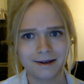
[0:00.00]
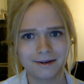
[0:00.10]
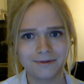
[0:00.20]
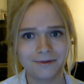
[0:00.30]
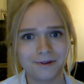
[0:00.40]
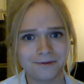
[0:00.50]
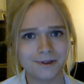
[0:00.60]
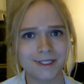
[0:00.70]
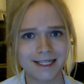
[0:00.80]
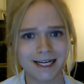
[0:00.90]
for the
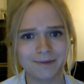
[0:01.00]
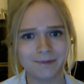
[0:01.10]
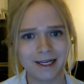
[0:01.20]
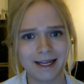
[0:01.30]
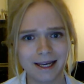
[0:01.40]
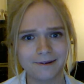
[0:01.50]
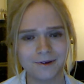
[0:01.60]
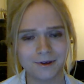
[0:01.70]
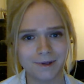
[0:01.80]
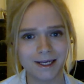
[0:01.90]
first time in my life,
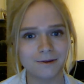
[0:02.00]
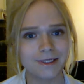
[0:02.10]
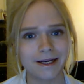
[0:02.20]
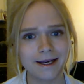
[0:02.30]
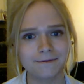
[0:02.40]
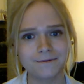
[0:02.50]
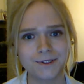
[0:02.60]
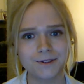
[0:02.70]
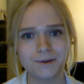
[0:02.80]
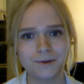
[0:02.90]
you know, I don't have
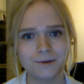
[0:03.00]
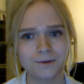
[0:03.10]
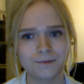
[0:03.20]
to